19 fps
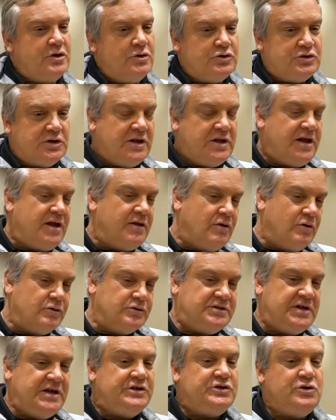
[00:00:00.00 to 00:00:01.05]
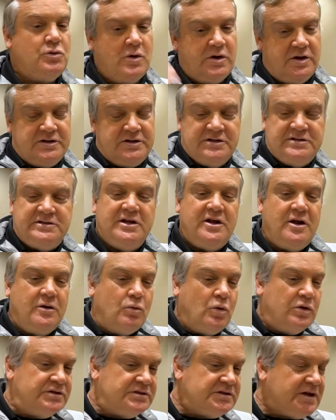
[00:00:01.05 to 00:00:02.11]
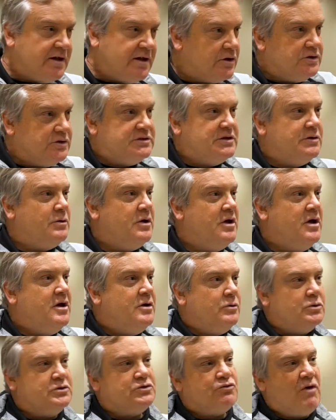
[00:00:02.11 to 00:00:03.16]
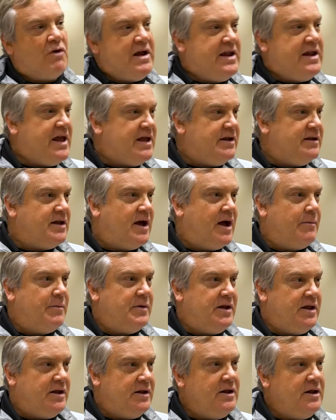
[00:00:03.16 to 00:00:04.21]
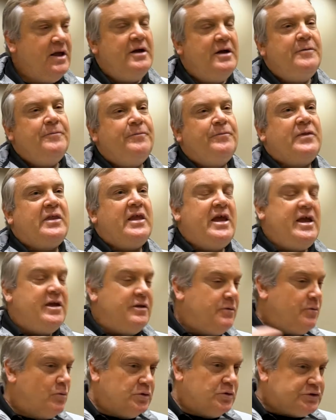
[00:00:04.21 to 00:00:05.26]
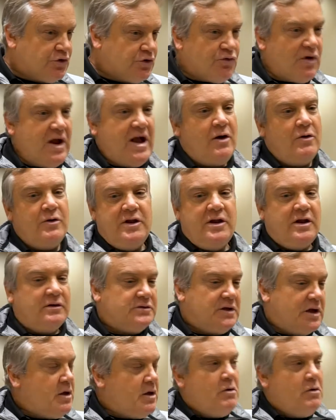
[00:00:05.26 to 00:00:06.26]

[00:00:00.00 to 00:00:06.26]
Usually in those days, you wanted to sit on one side because it was right-hand dominant. It was crowded. I was like,